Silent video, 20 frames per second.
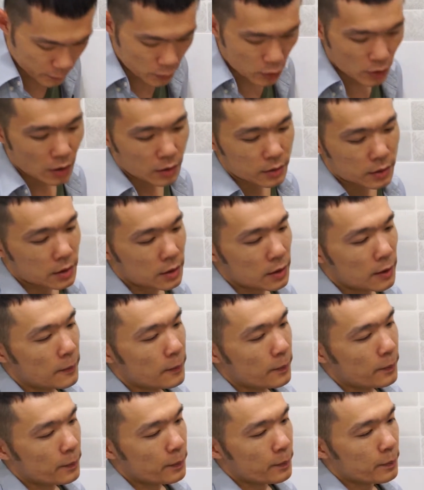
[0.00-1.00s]

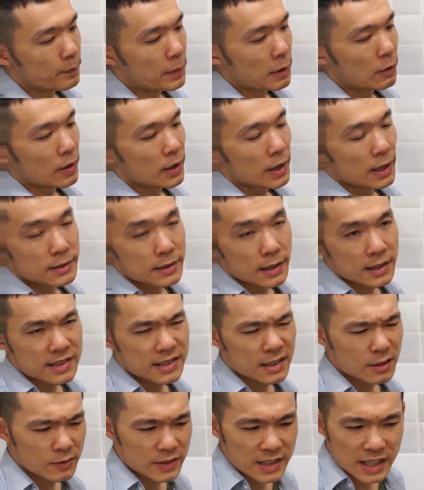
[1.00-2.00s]
Continuum Power Cleanse
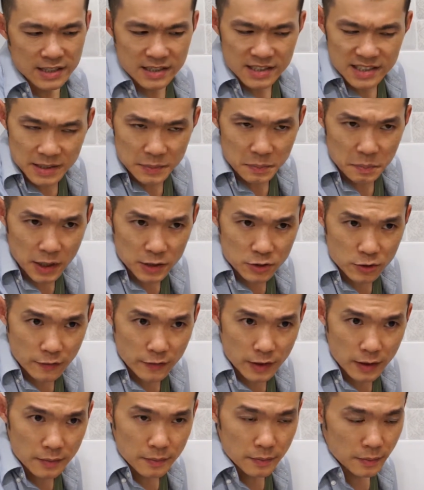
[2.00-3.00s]
itself, it doesn't need much of
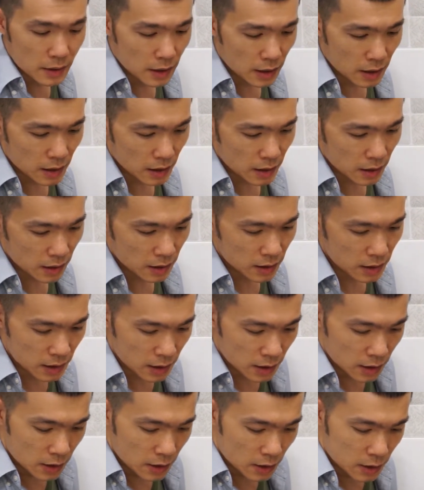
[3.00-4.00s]
that.
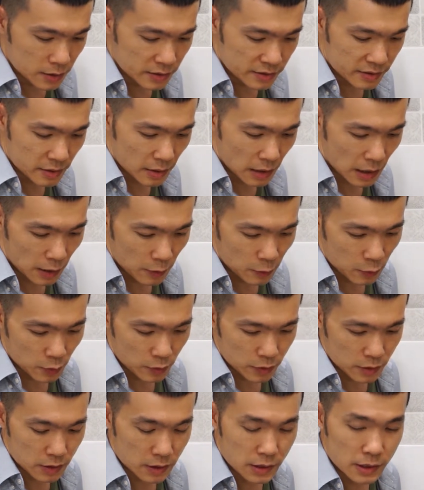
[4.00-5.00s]
I will
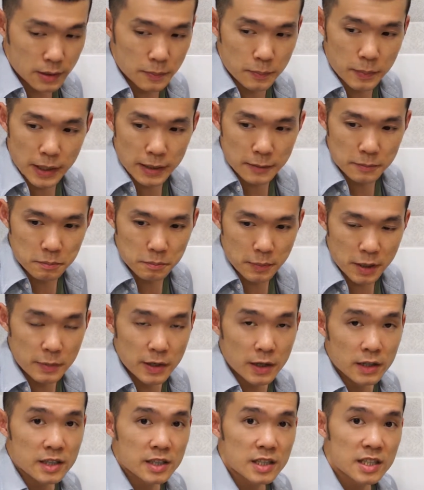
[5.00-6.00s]
only need like
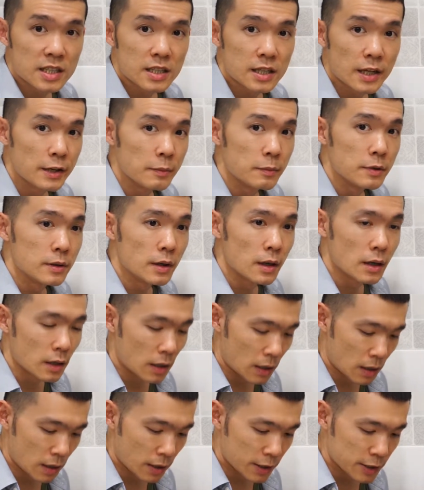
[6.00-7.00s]
maybe
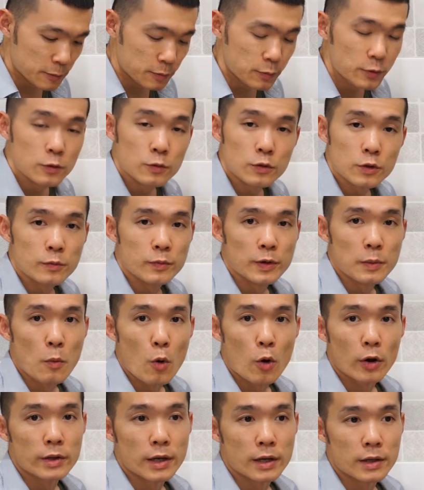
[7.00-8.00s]
a spoon would be
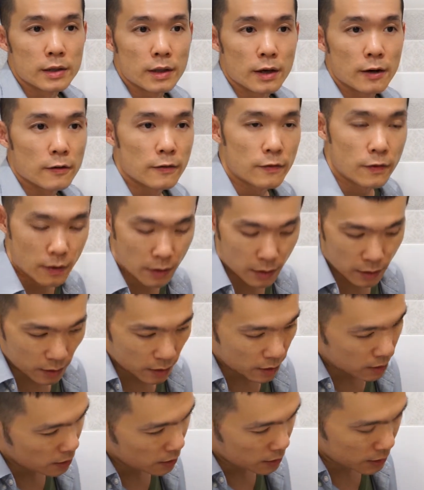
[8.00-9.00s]
more than enough
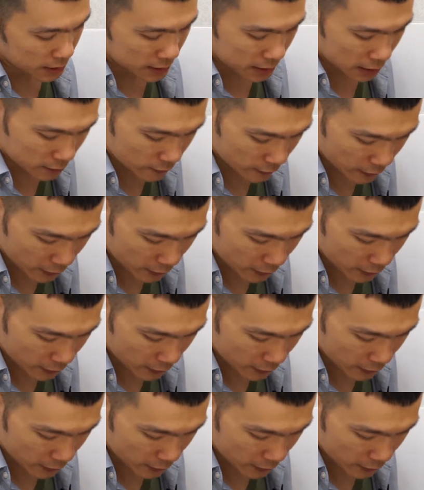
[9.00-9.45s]
for this size of